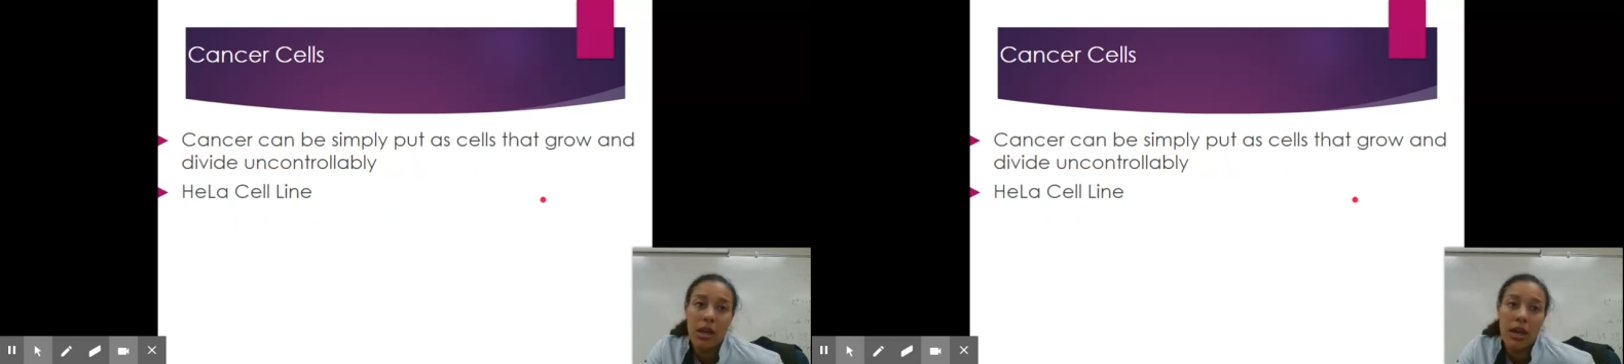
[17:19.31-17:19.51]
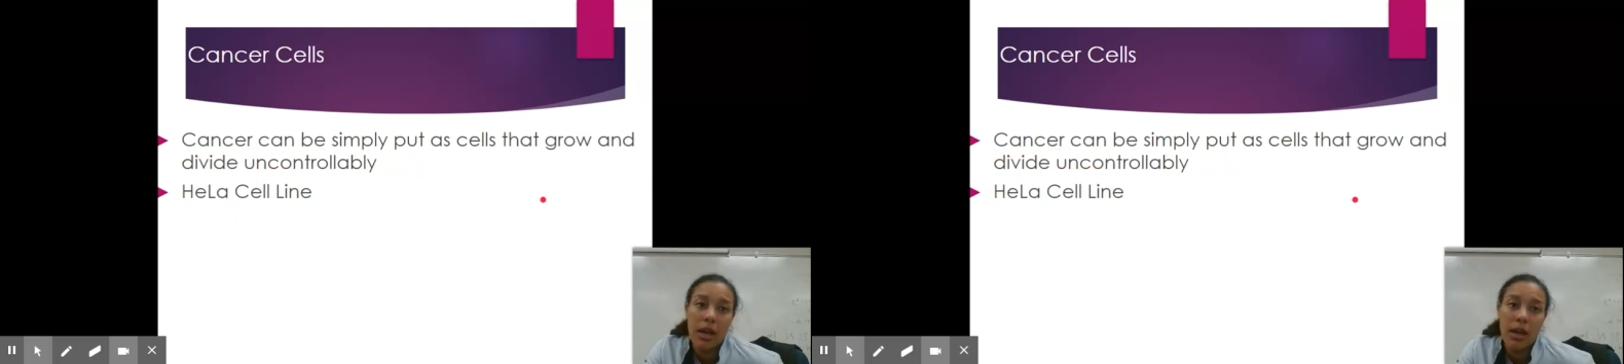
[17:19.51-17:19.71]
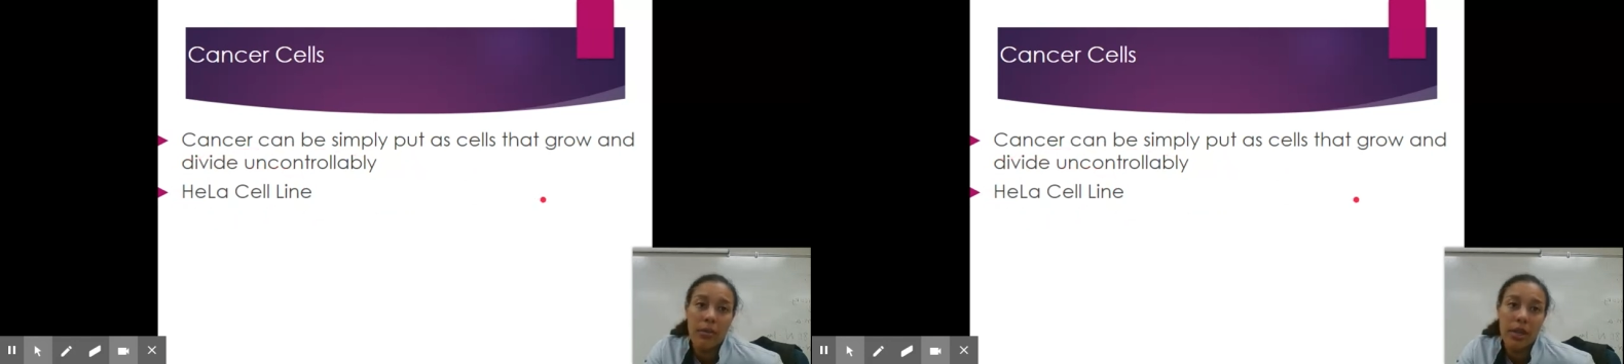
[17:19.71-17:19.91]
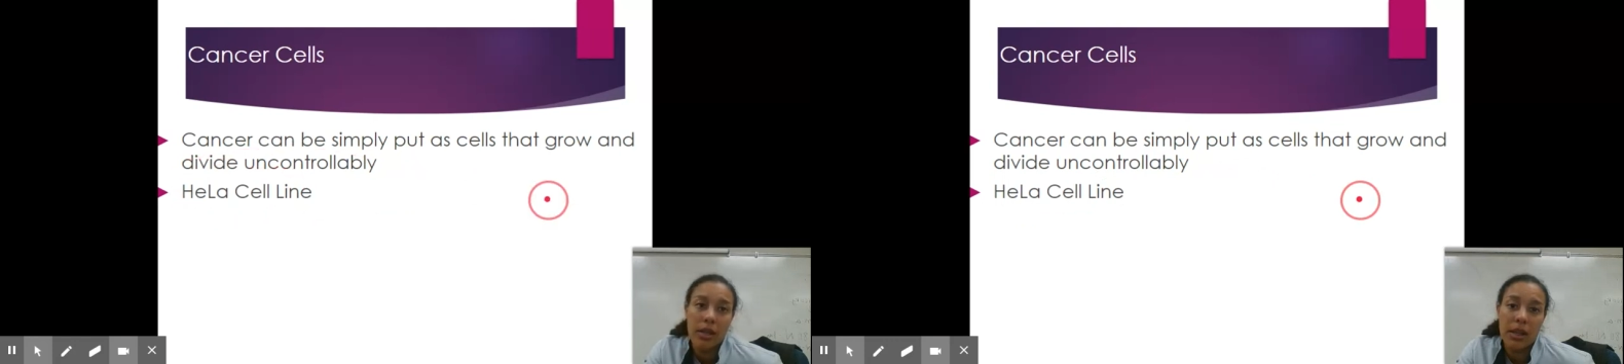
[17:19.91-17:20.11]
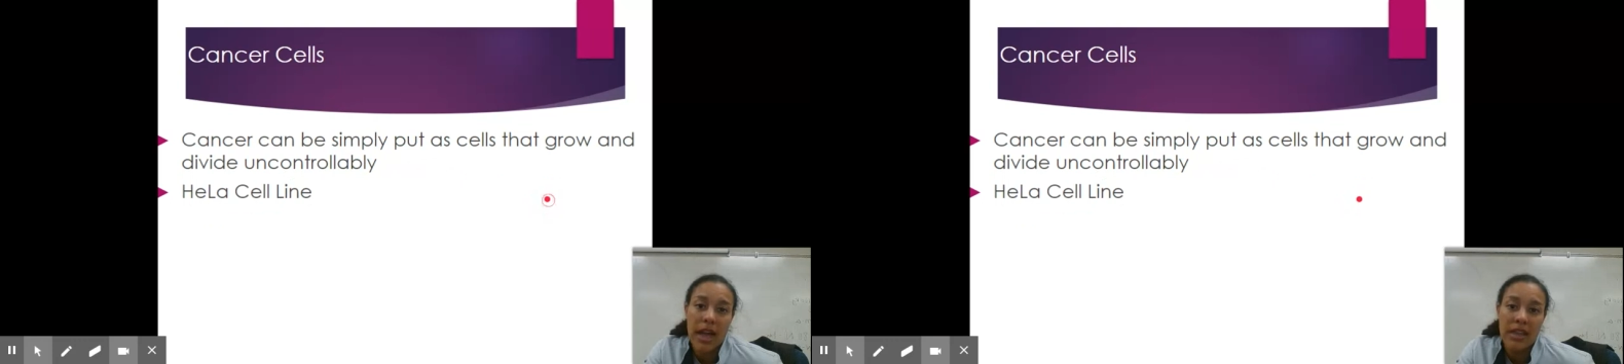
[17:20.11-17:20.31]
in
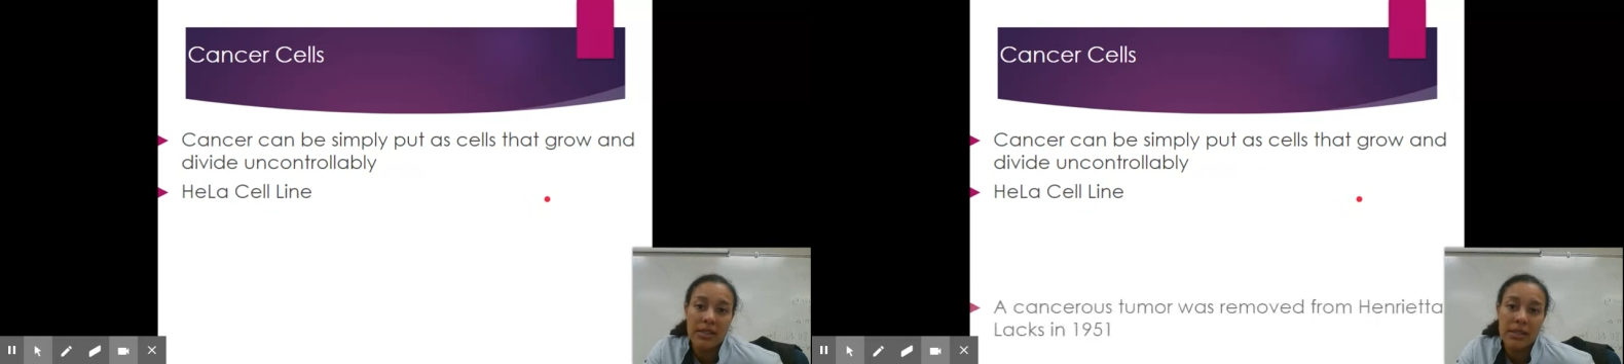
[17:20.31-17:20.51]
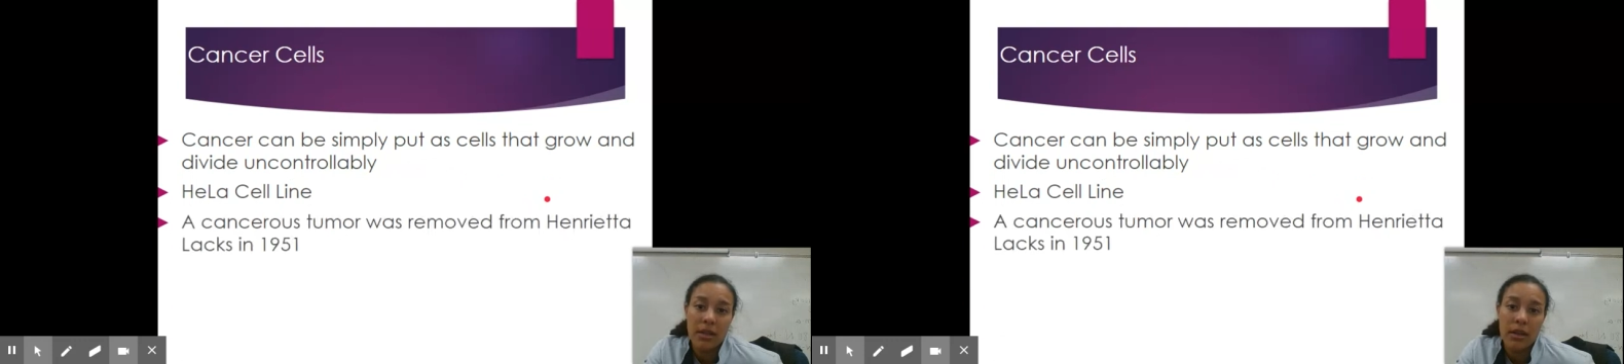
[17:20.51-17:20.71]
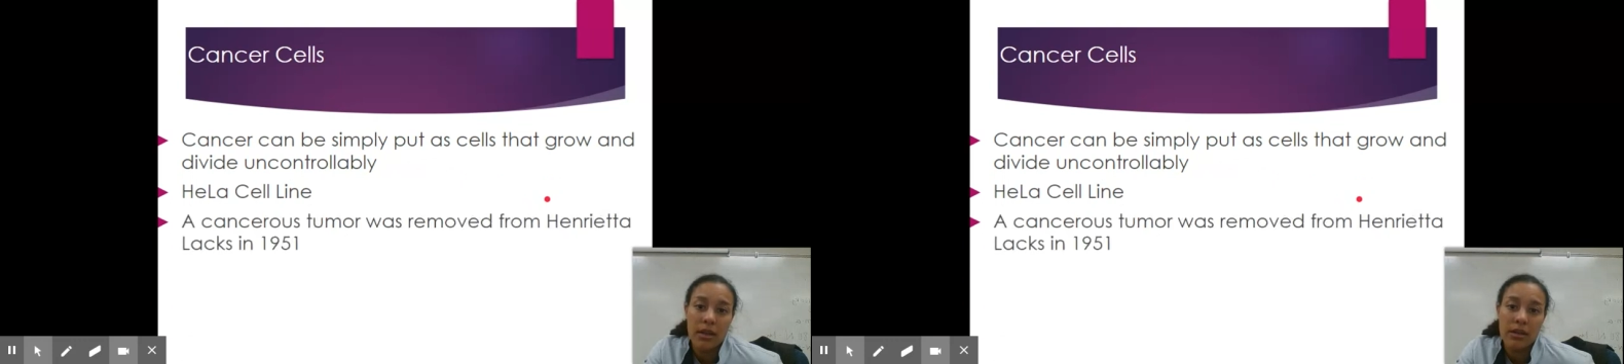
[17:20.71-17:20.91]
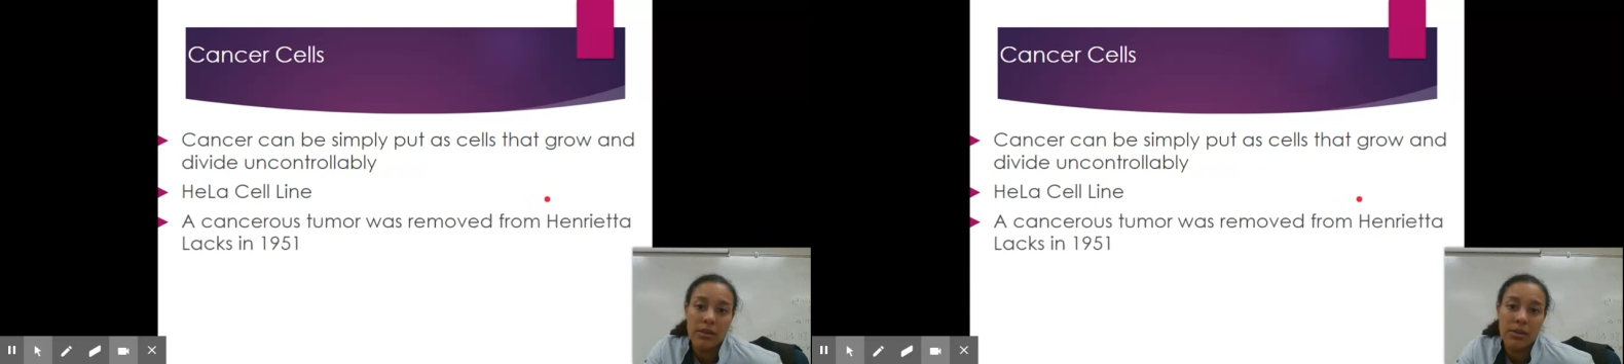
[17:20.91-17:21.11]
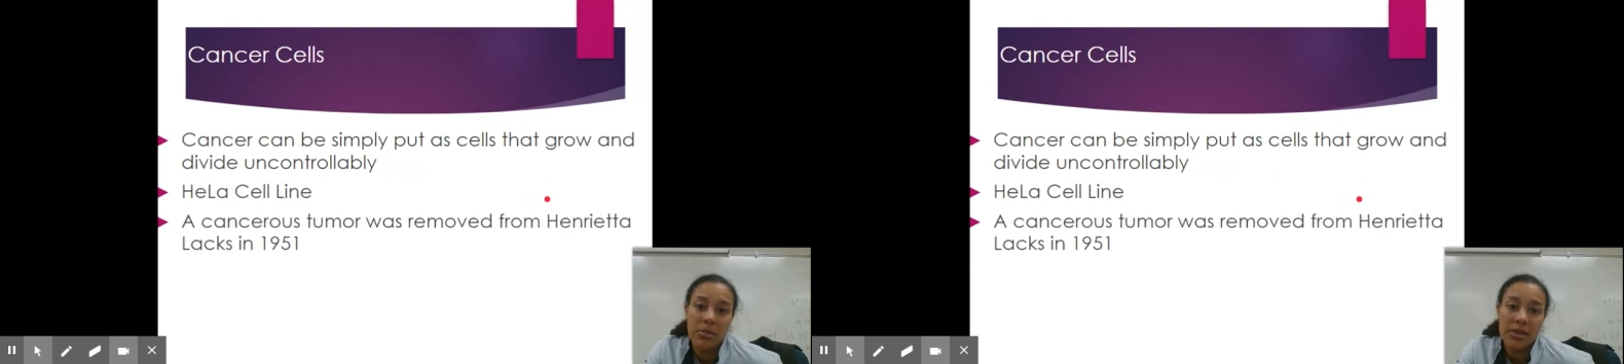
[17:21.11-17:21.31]
class
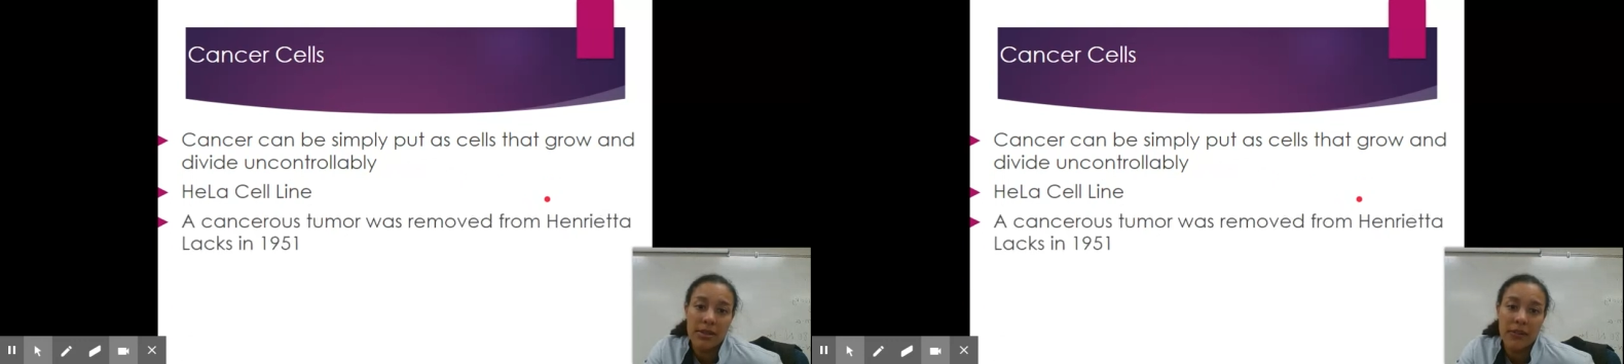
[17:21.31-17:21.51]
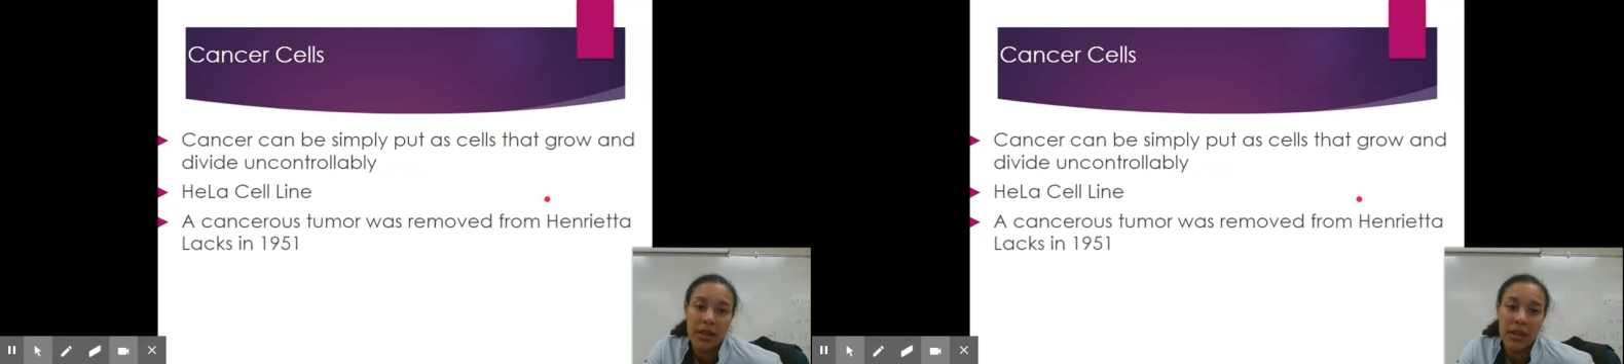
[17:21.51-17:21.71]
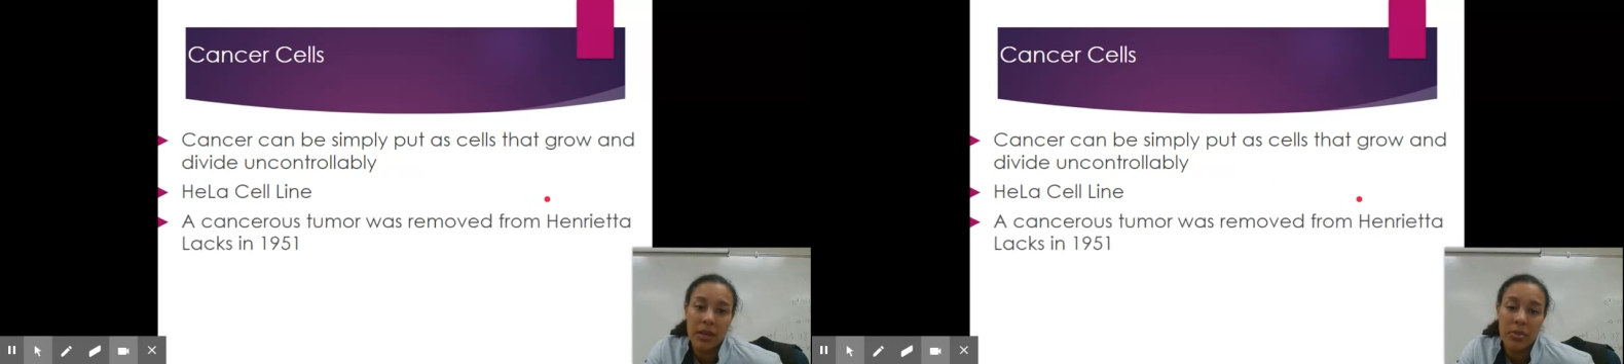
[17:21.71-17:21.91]
specifically,